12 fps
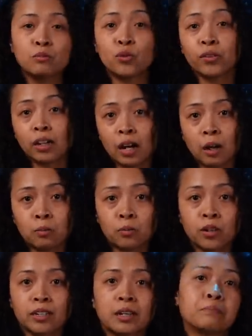moving
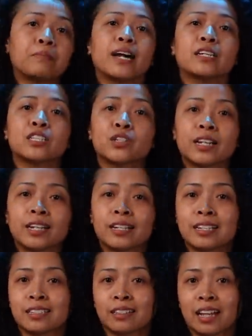upward and penetrating
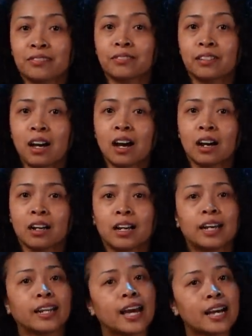his left lung and